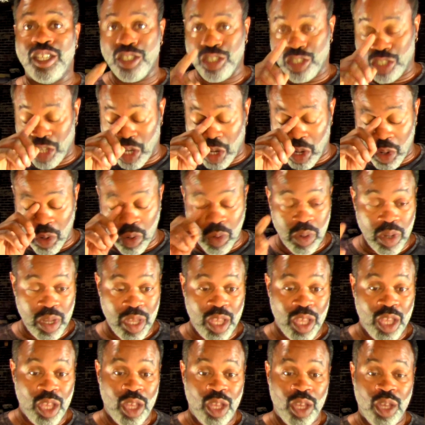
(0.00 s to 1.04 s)
So
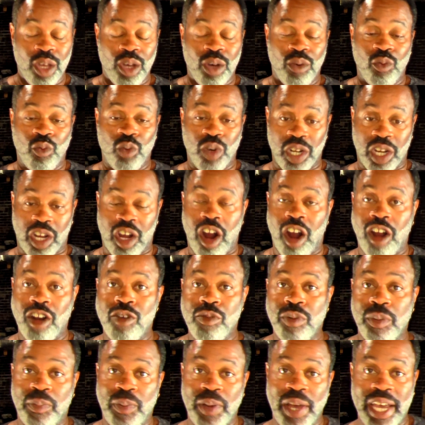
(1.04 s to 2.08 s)
with a
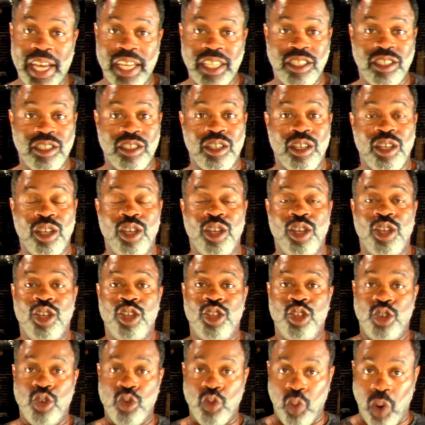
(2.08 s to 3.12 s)
Carnauba paste,
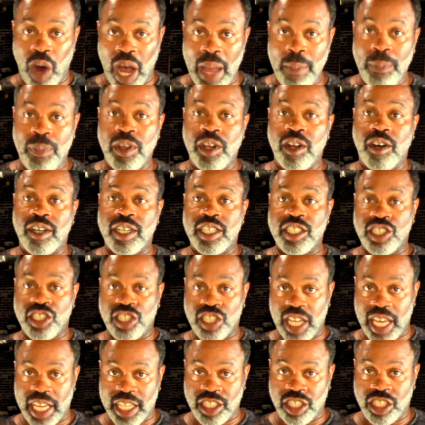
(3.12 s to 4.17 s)
you wipe it on a
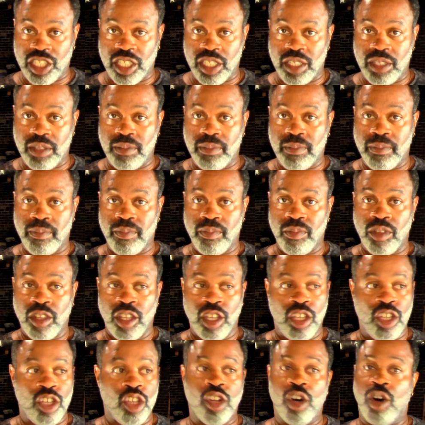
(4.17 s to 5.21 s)
section.
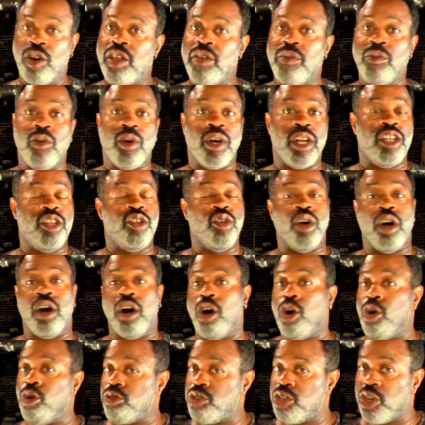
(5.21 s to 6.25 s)
You don't even want to do a
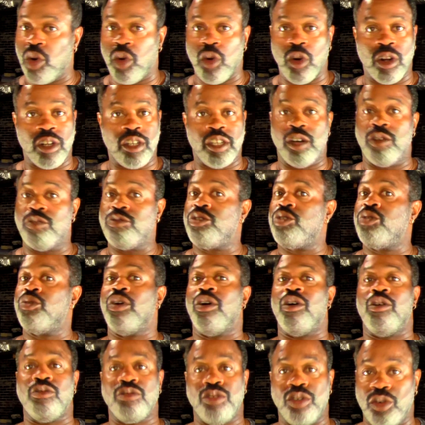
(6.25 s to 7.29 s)
whole door. Don't do a
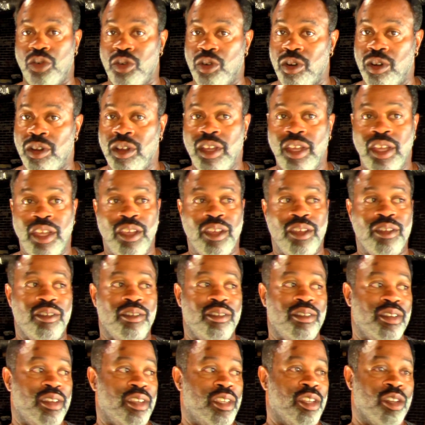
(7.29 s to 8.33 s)
whole door.
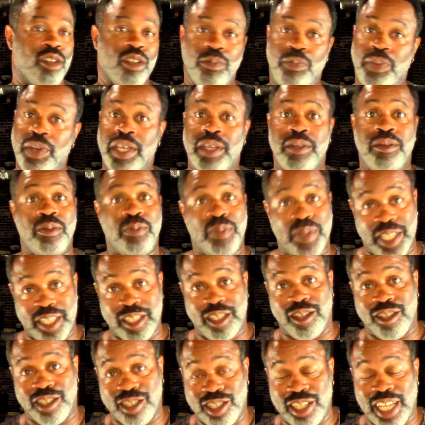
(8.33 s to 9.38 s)
You know, it depends
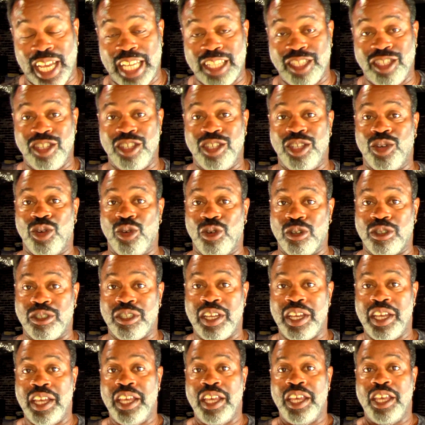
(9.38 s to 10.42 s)
on the size of your doors.
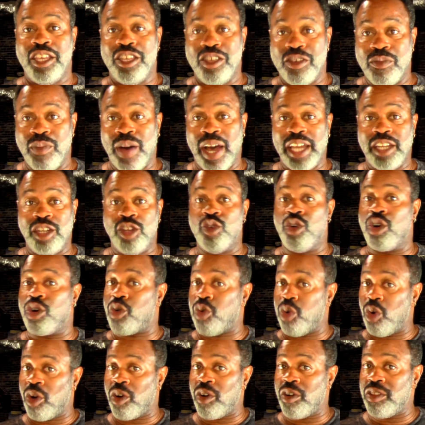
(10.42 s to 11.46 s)
You might do a
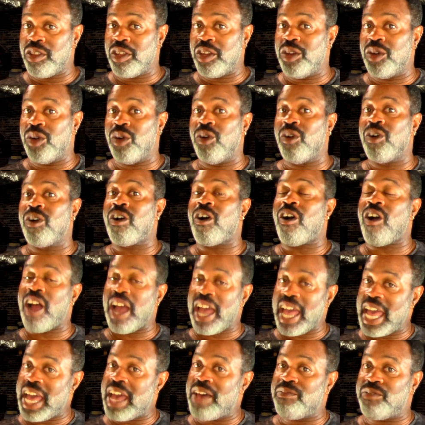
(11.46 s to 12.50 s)
quarter of the door or a
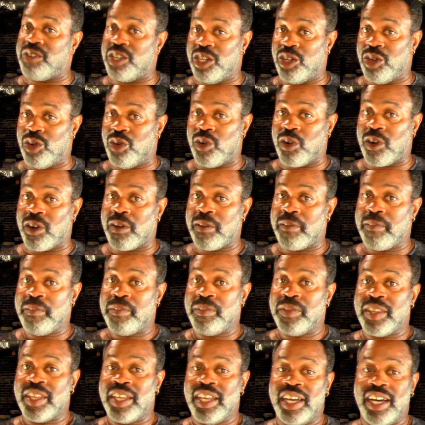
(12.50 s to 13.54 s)
half a door.
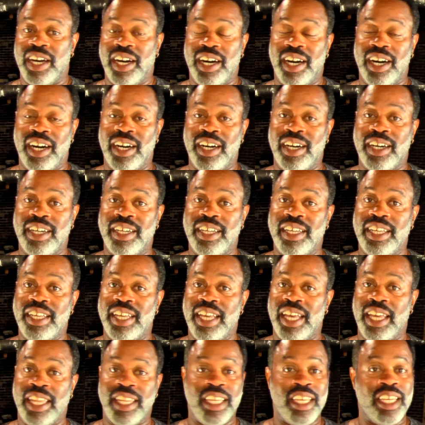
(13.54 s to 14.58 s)
And
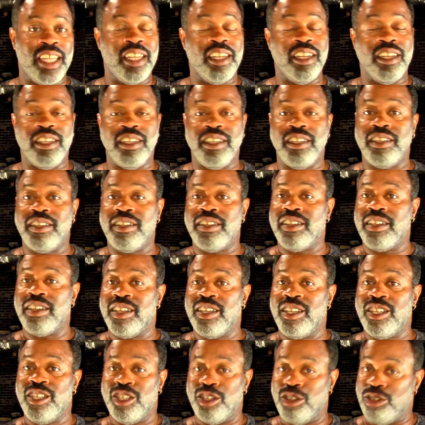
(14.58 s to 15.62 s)
then,
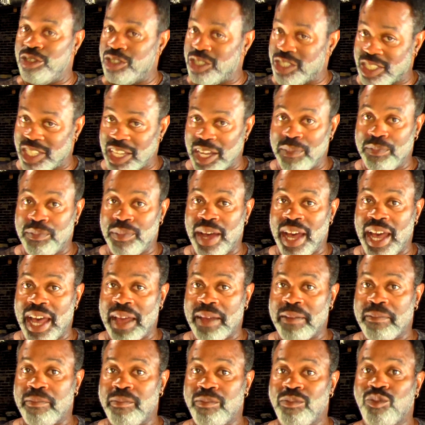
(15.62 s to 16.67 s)
you know, you step
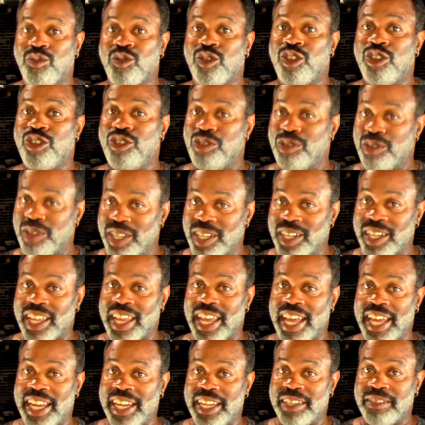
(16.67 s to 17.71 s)
back, you look
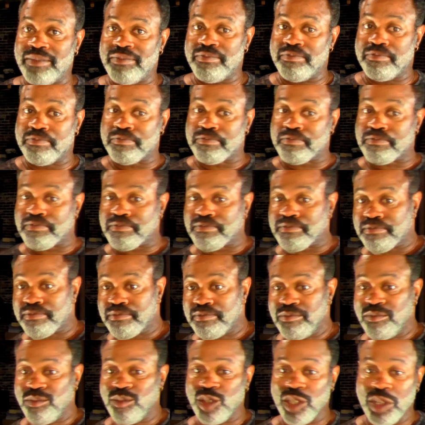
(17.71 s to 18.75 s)
at it,
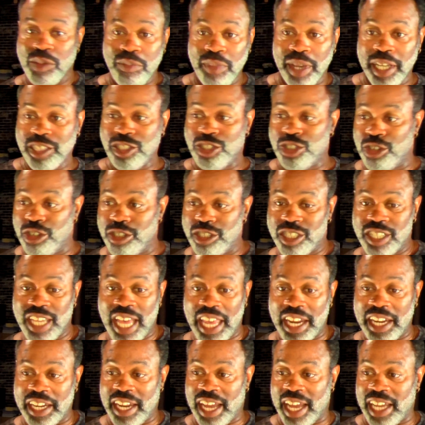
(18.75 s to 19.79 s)
make sure it's
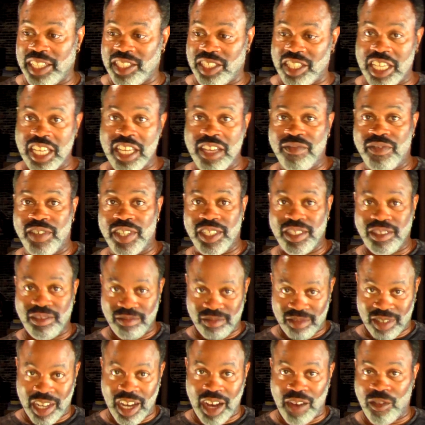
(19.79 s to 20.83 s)
got a nice
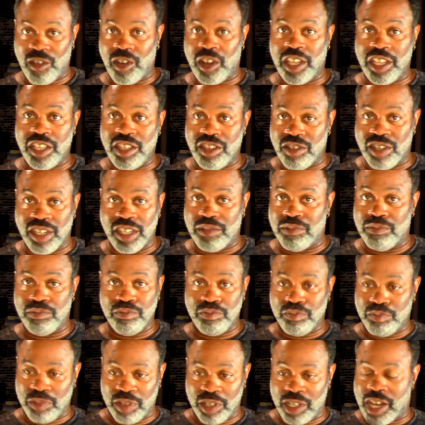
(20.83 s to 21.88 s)
even covering. You didn't
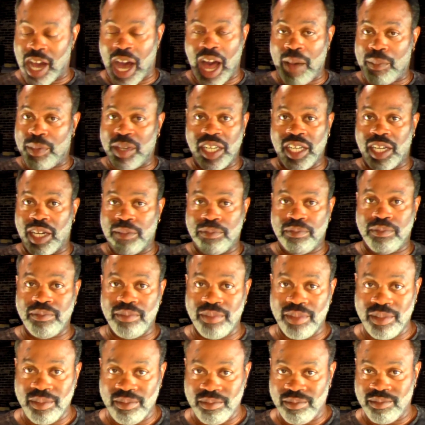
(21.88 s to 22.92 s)
gob it up
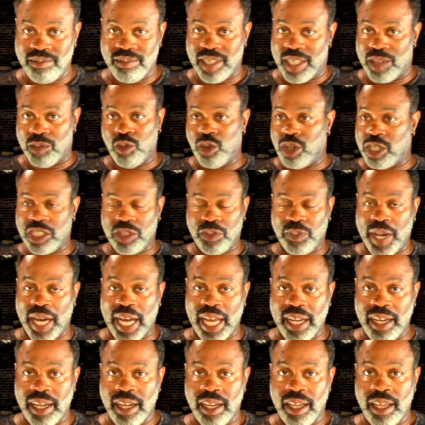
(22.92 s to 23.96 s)
in one
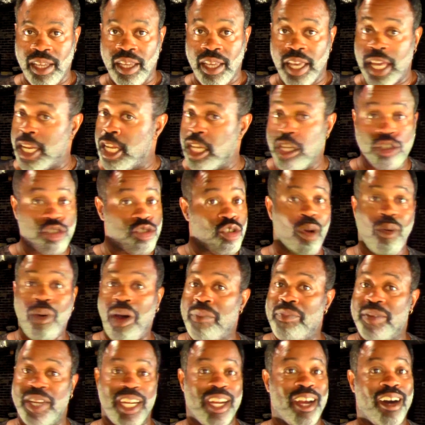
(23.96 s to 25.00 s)
spot, and then you start
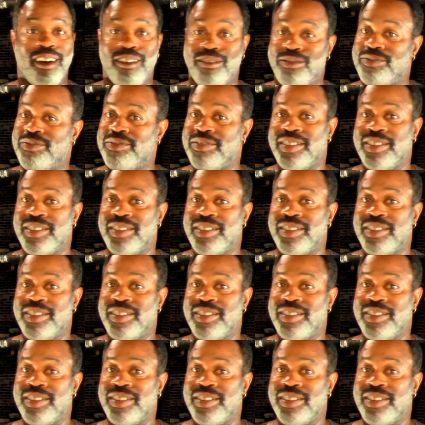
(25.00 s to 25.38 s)
wiping it off.